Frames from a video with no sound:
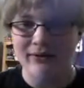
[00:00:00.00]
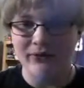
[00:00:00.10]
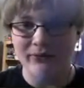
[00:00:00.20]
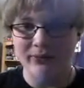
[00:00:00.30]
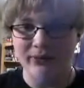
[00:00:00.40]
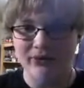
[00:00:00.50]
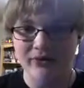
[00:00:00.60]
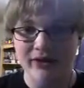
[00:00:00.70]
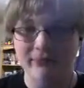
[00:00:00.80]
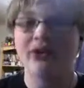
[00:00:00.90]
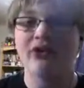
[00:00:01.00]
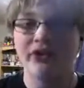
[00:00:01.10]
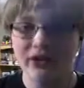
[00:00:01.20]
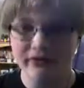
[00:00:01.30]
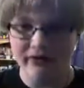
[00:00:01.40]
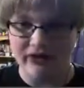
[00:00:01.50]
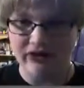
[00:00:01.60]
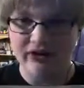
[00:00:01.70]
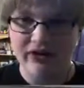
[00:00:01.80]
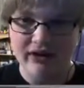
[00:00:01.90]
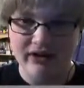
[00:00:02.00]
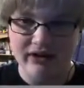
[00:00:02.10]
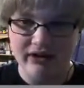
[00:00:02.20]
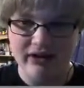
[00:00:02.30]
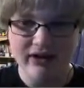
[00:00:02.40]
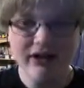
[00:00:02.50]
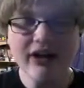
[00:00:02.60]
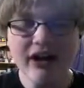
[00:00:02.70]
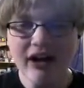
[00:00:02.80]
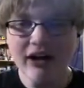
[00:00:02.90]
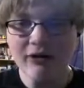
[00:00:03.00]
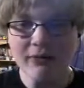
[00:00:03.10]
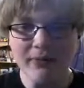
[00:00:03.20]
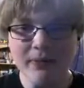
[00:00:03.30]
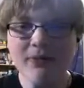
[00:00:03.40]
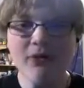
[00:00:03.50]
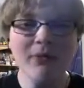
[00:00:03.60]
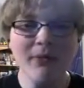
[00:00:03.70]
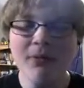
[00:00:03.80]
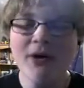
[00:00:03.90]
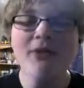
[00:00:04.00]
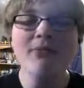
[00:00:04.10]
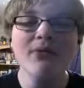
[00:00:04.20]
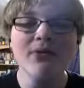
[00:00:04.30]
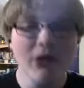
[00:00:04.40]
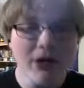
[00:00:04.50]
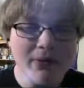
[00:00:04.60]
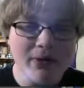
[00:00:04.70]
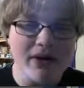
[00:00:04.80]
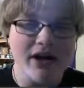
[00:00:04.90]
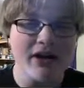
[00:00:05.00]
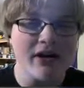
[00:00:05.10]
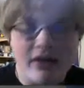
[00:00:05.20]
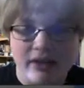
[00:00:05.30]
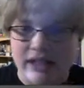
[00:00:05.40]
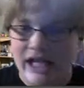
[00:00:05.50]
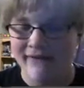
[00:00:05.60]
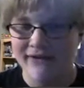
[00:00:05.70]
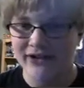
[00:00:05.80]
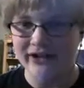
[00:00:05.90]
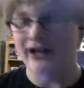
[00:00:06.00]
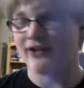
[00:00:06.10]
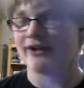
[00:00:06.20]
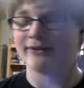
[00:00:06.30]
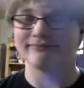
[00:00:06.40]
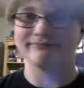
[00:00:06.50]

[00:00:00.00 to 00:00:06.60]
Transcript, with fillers: with some more Dragon Ball Xenoverse. And yeah, we're probably gonna be playing the more story mode again. I haven't done anything